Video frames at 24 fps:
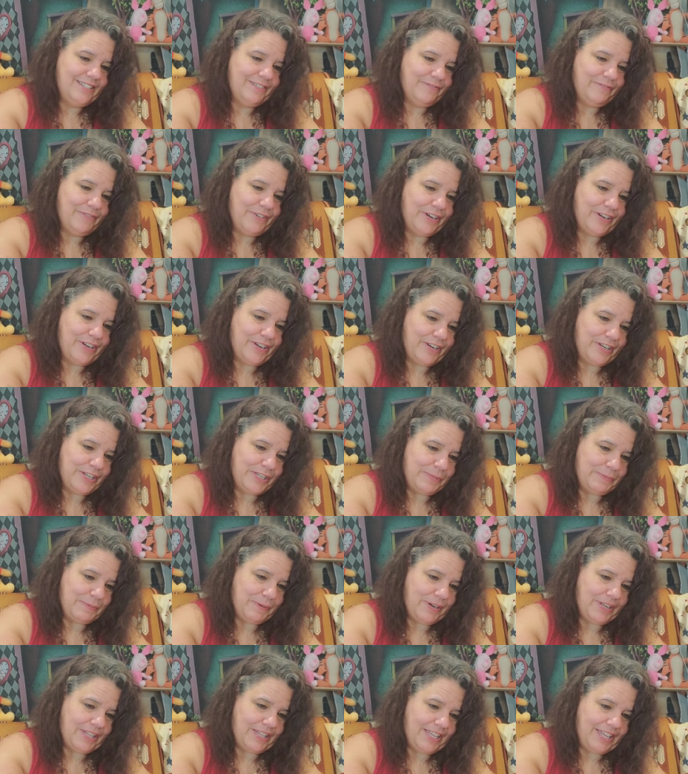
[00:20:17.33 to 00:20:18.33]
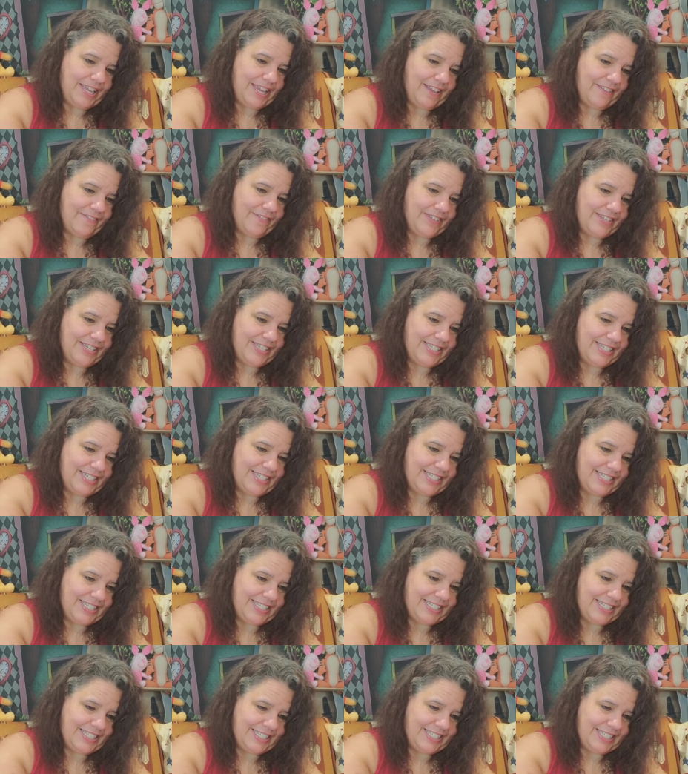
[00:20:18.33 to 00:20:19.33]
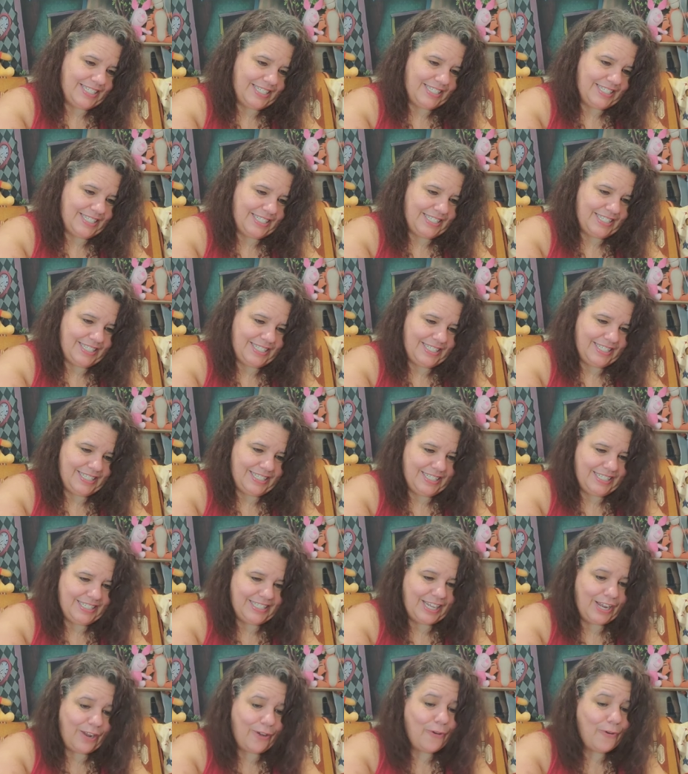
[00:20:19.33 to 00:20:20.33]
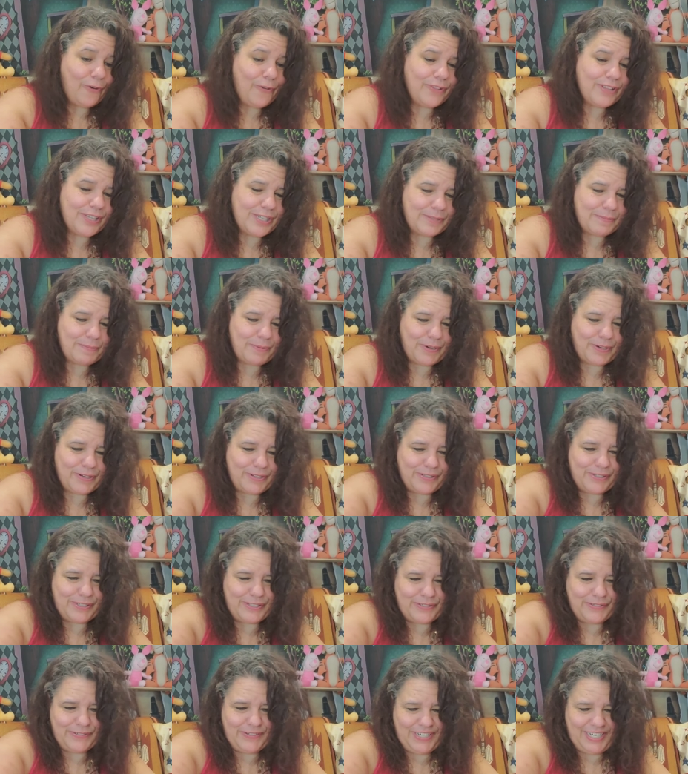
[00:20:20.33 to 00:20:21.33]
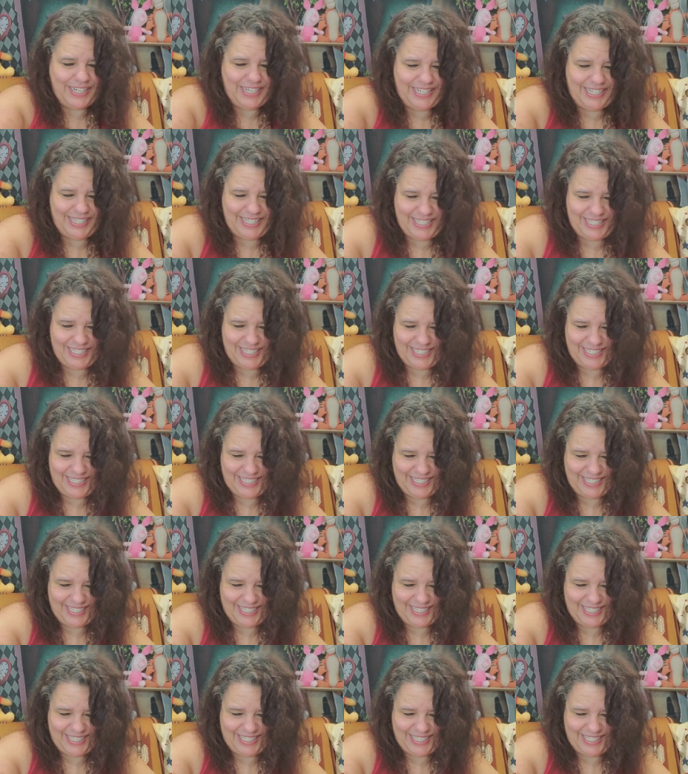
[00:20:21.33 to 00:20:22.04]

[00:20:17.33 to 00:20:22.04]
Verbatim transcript: work on a sparkly canvas. It's like, oh, this sparkle's so nice.